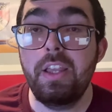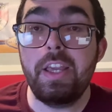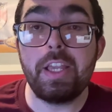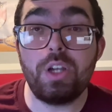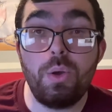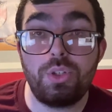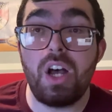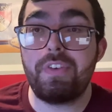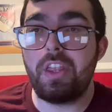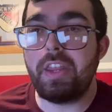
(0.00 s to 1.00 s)
It goes
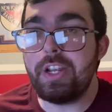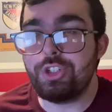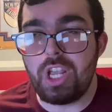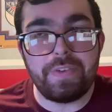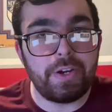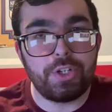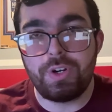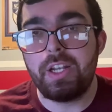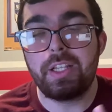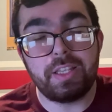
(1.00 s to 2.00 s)
off of the net. JVR
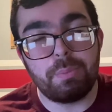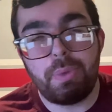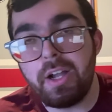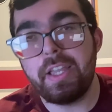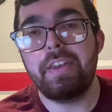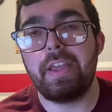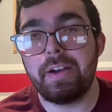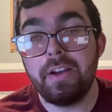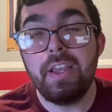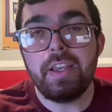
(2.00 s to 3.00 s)
trying to get the puck in
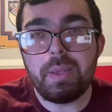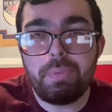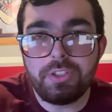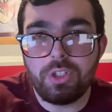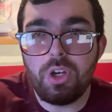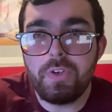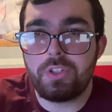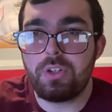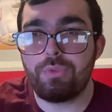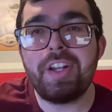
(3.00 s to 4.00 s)
there. He puts it over to
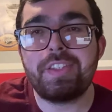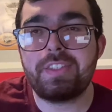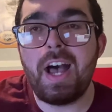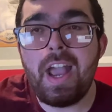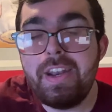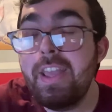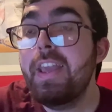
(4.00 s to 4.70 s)
the right side.